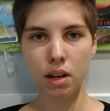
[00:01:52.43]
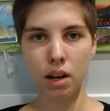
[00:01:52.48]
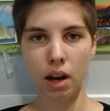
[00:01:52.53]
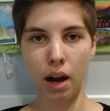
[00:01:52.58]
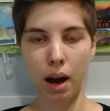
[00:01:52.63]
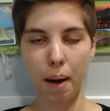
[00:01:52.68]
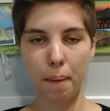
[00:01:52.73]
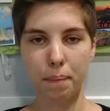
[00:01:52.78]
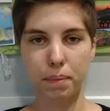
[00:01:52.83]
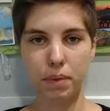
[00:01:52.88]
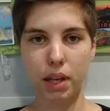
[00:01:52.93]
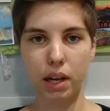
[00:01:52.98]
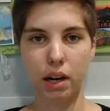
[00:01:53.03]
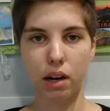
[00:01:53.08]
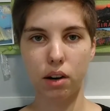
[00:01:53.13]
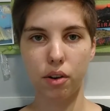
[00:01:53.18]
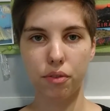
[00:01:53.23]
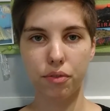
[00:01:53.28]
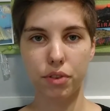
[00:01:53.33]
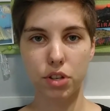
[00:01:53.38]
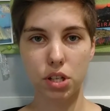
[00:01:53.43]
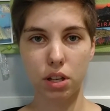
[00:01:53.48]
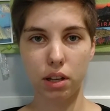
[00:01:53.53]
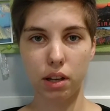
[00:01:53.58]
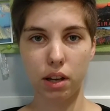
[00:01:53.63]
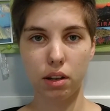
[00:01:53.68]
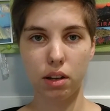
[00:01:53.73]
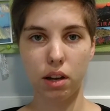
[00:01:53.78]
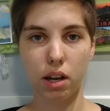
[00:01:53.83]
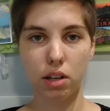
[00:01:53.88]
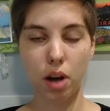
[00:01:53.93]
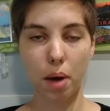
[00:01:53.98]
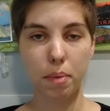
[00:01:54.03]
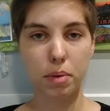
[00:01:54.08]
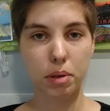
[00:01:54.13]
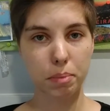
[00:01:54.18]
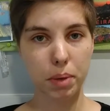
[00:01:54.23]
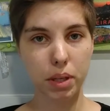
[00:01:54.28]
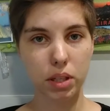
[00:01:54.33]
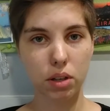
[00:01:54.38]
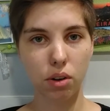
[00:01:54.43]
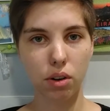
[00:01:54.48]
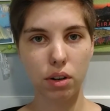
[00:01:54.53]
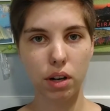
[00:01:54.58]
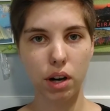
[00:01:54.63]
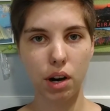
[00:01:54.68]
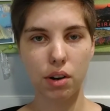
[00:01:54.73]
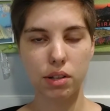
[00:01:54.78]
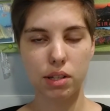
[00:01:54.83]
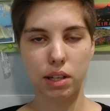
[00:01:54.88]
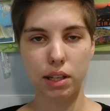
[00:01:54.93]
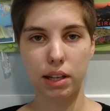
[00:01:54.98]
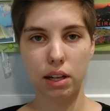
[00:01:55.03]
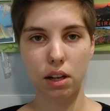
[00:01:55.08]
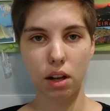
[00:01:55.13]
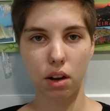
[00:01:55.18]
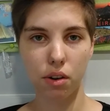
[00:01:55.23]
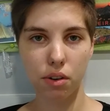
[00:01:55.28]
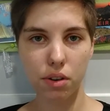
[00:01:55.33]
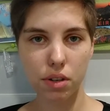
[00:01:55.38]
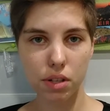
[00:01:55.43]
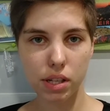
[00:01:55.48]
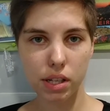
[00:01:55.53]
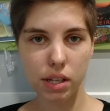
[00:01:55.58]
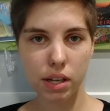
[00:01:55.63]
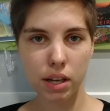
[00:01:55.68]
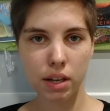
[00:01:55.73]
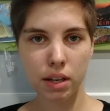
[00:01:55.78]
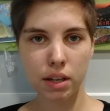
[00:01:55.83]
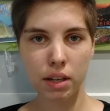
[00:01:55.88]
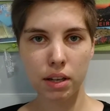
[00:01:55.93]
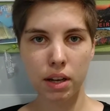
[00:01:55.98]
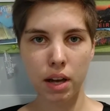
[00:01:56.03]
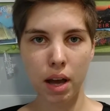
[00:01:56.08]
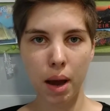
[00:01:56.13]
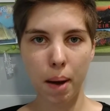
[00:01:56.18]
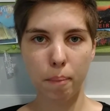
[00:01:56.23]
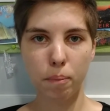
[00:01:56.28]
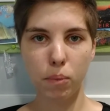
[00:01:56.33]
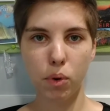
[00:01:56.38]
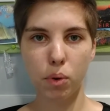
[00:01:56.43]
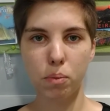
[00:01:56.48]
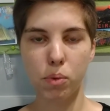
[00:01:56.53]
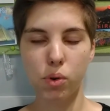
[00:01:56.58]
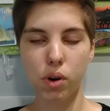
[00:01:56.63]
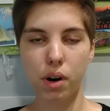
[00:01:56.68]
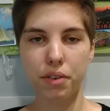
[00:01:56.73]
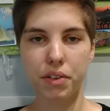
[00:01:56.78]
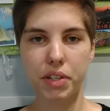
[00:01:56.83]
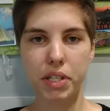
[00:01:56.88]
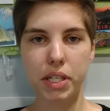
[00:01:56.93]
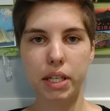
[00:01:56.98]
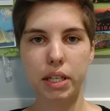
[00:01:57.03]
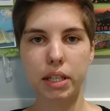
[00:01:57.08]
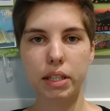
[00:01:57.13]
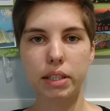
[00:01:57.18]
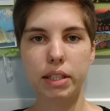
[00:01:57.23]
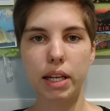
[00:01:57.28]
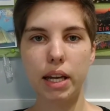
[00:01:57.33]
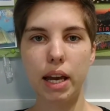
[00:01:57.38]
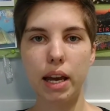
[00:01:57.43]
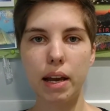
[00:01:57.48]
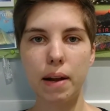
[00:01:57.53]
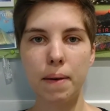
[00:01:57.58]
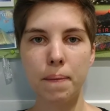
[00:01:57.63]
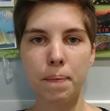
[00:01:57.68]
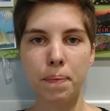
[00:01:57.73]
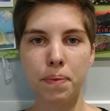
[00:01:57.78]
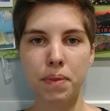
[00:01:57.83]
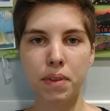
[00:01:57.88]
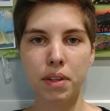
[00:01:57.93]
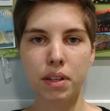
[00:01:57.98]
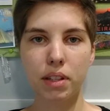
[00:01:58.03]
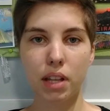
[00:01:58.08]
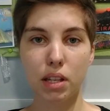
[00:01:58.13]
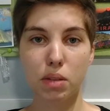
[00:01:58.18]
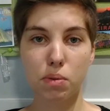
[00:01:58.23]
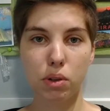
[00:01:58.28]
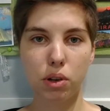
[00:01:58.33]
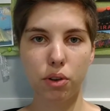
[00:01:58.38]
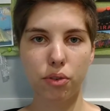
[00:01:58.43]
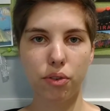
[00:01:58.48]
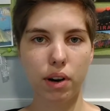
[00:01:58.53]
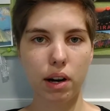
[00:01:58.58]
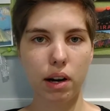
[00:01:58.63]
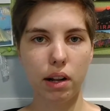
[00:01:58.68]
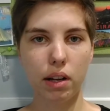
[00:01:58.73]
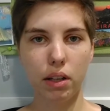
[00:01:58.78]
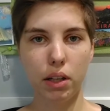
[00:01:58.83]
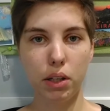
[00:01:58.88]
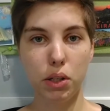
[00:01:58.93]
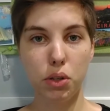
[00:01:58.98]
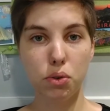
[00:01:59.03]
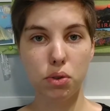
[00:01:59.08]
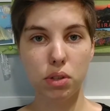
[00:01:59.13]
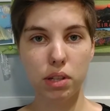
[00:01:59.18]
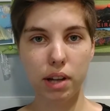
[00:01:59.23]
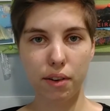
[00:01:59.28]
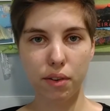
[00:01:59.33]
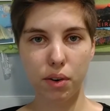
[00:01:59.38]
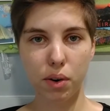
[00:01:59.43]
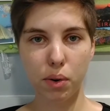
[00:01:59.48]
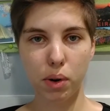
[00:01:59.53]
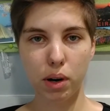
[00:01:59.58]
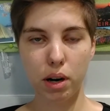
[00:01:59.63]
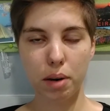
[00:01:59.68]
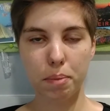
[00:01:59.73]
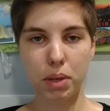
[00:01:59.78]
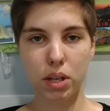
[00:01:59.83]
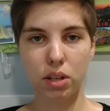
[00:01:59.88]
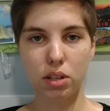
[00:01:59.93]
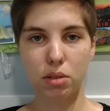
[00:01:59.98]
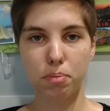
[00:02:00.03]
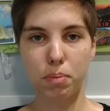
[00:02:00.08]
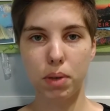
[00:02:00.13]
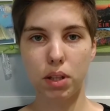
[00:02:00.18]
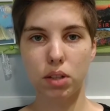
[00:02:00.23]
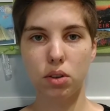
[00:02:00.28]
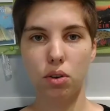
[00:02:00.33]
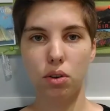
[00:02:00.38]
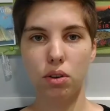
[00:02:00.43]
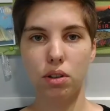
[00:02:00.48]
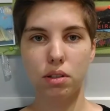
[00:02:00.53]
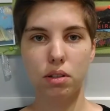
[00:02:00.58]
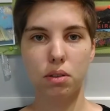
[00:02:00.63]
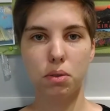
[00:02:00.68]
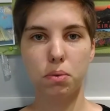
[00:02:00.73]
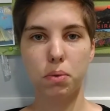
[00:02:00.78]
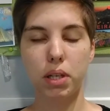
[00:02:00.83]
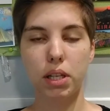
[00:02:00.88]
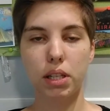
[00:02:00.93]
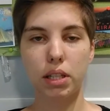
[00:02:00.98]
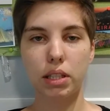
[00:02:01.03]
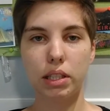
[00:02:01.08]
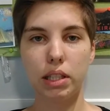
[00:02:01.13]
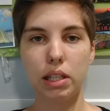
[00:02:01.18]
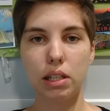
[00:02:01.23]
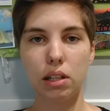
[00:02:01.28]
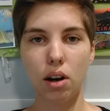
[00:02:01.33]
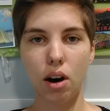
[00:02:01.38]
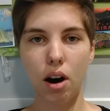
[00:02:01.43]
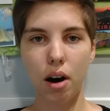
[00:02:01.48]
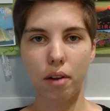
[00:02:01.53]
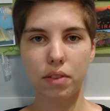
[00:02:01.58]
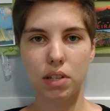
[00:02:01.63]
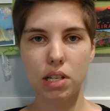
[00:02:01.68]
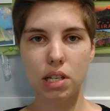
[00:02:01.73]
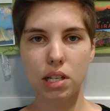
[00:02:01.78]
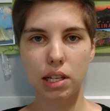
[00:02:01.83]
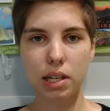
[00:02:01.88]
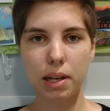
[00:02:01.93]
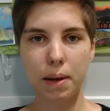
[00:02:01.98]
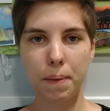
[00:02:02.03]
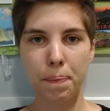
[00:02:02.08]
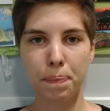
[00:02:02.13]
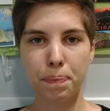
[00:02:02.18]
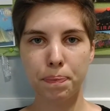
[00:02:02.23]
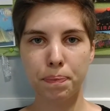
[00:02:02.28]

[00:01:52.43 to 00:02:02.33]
that are officially adopting Bitcoin now as a legal currency, more and more every single day. That's why you find it in the news everywhere, because Bitcoin is the real deal, obviously.